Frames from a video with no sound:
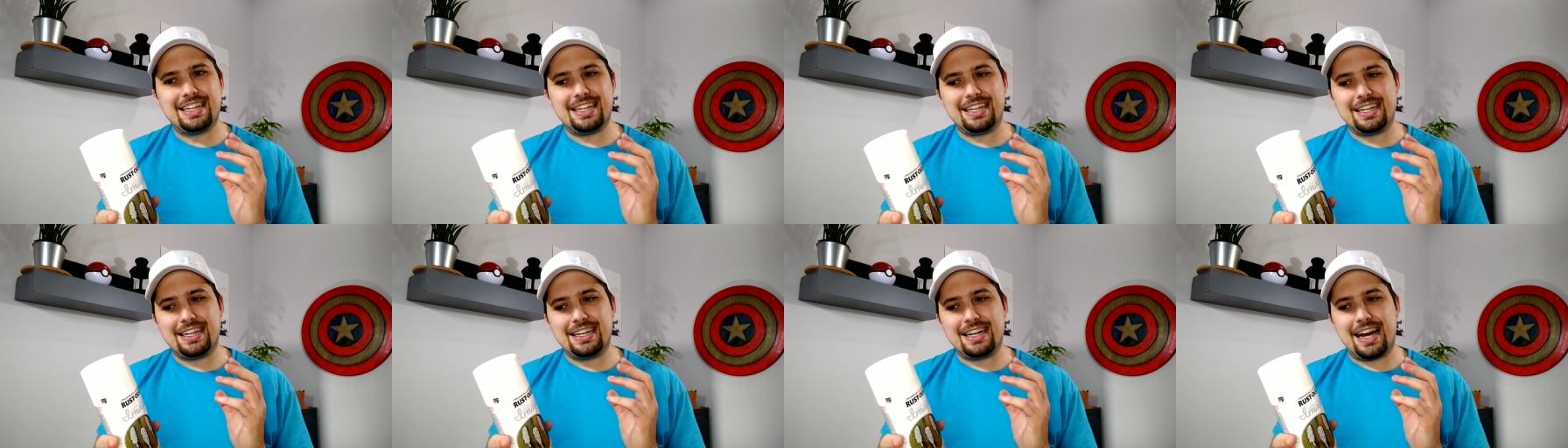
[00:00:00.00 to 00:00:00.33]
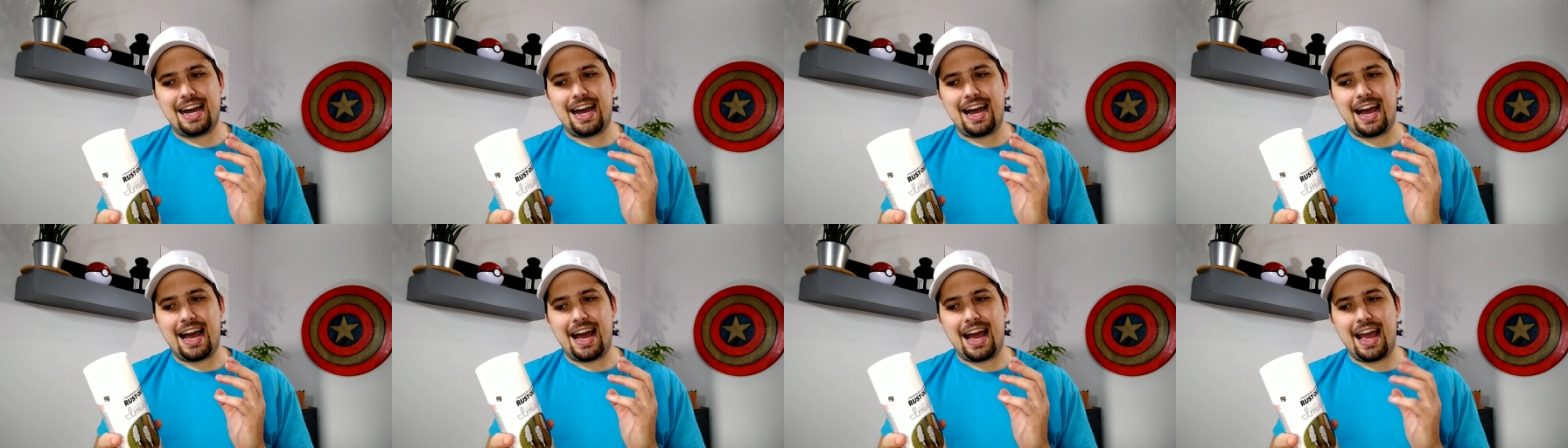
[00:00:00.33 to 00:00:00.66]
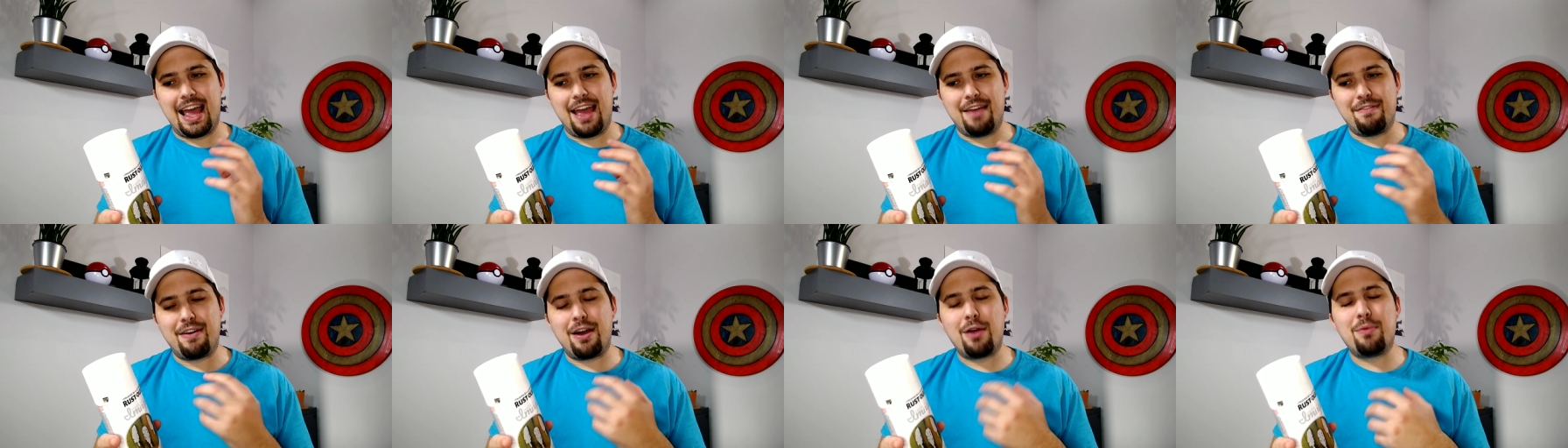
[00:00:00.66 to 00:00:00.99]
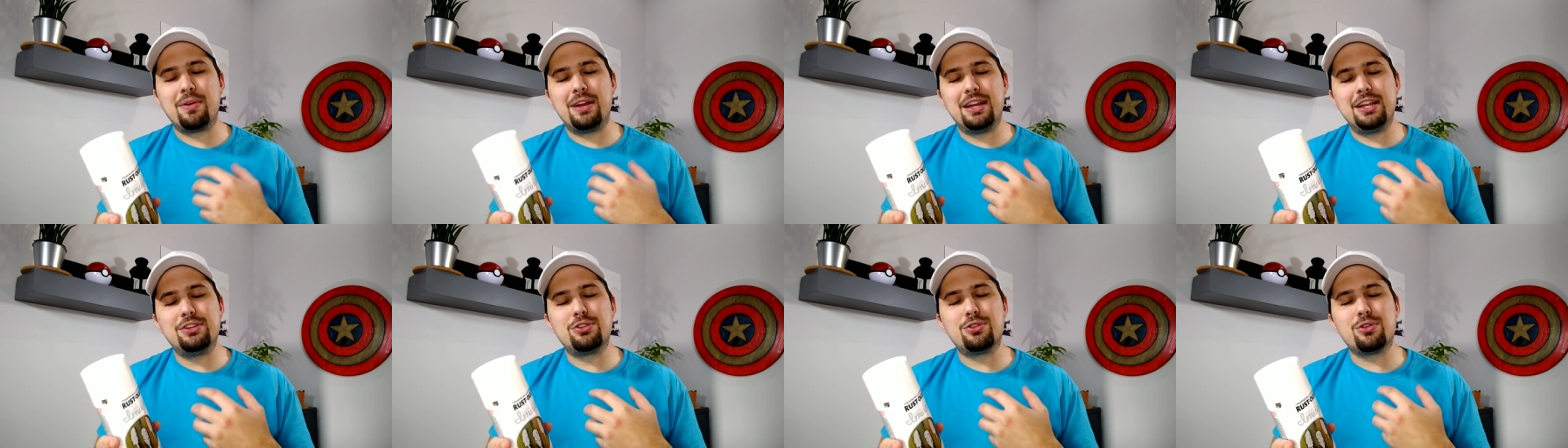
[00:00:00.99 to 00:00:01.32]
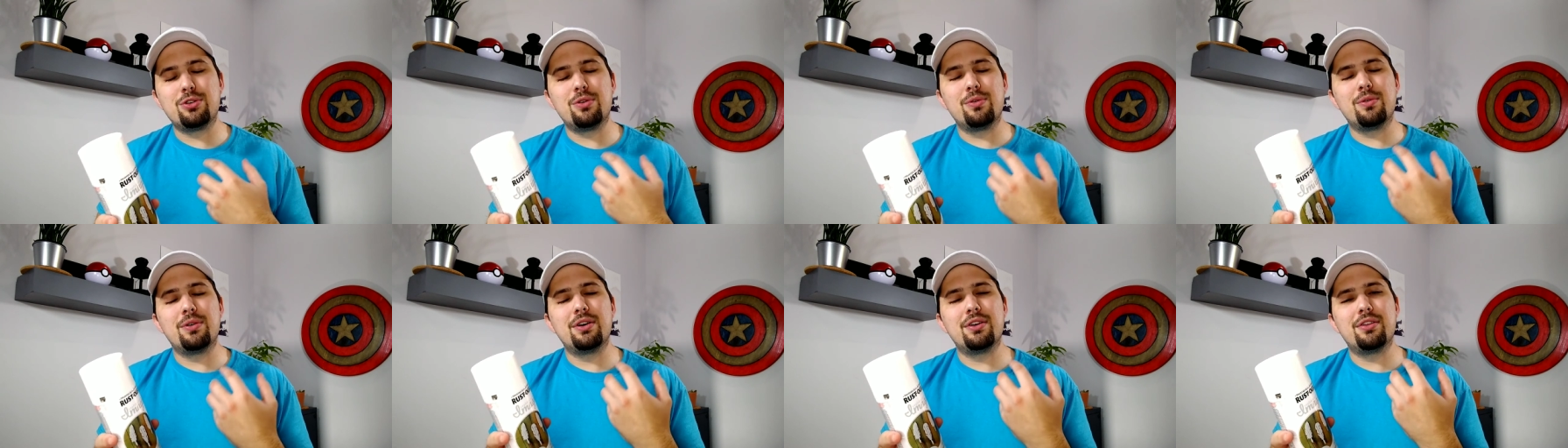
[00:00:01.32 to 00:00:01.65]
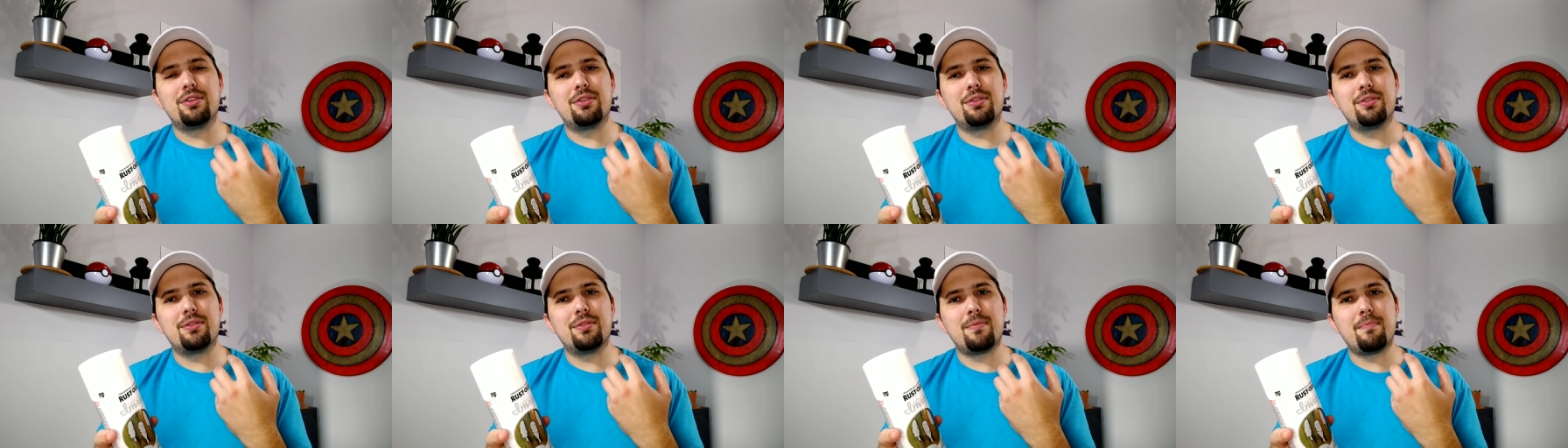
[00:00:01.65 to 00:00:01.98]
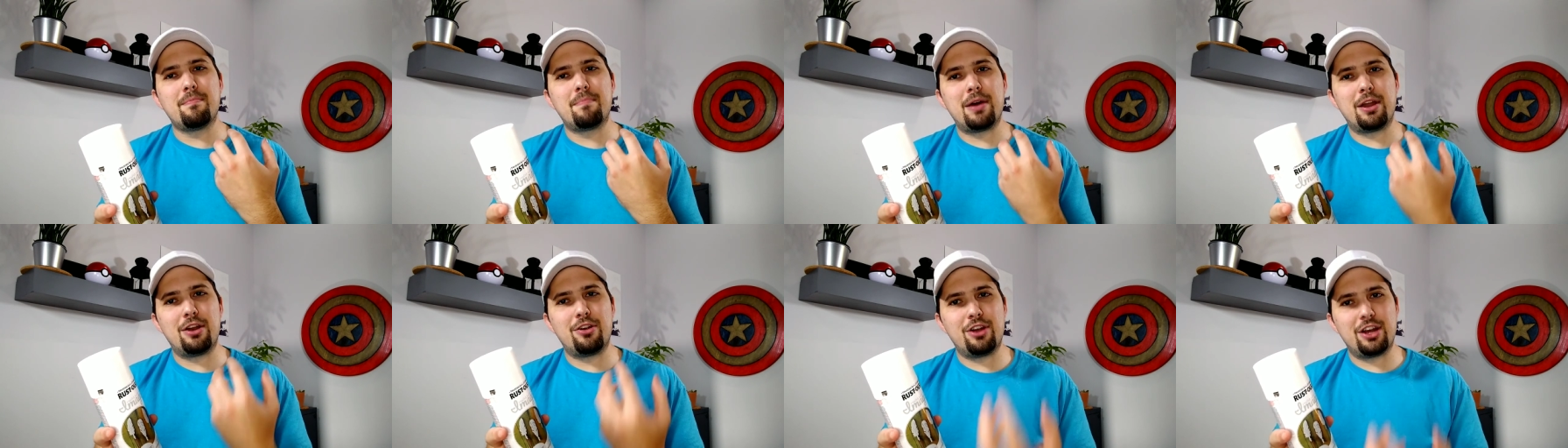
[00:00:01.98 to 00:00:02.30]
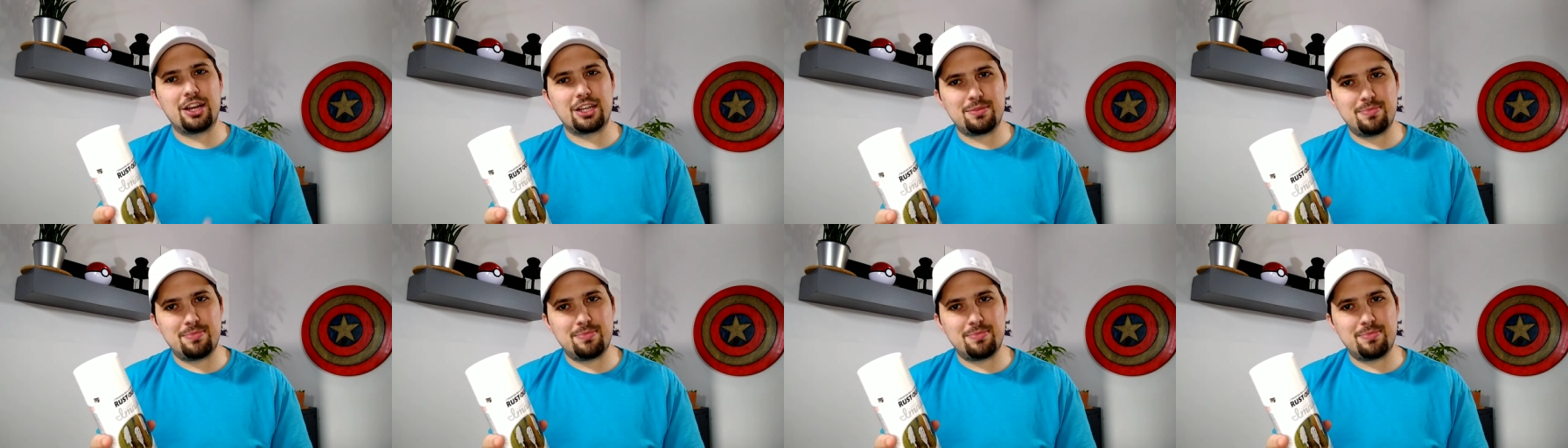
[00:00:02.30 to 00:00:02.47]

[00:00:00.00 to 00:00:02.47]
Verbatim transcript: uh, if I went into it with better